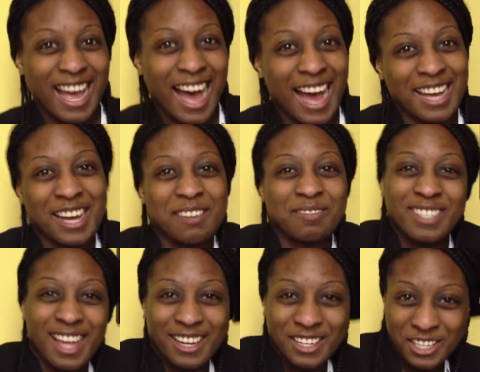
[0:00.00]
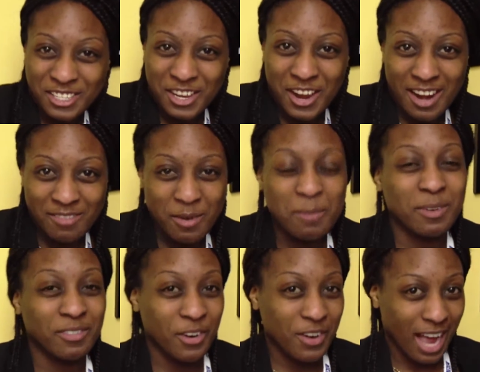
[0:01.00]
Hi, I'm Sandra Azar from
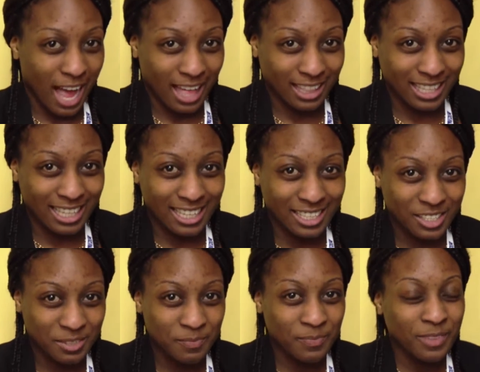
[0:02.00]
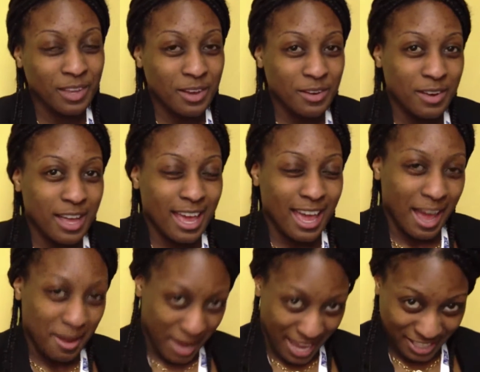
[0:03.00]
Monroe College,
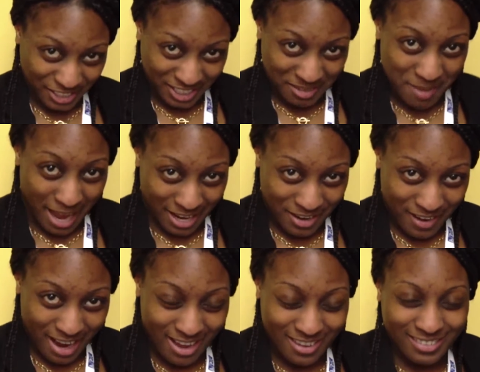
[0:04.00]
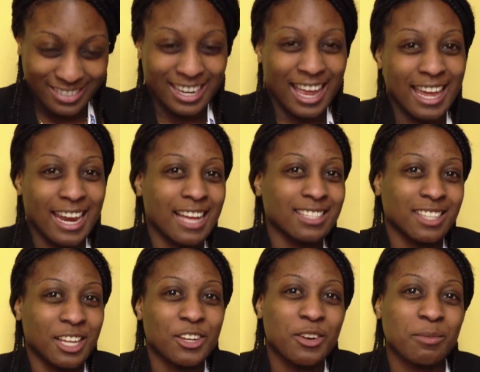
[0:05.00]
Haitian background, and I
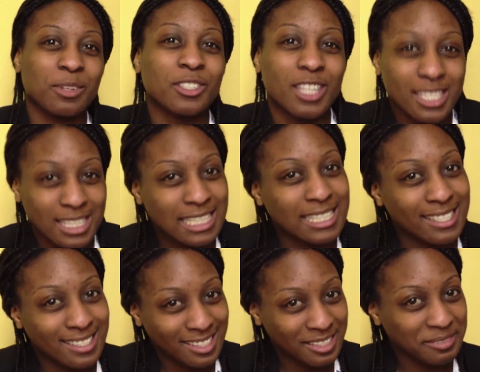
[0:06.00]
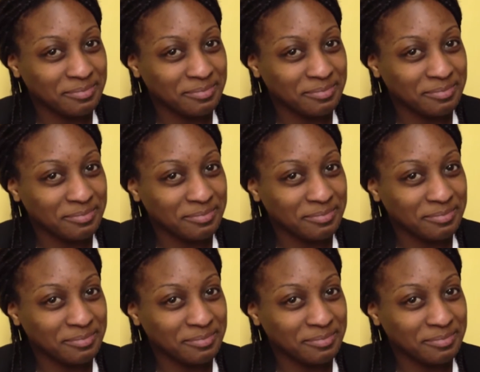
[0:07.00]
study criminal justice.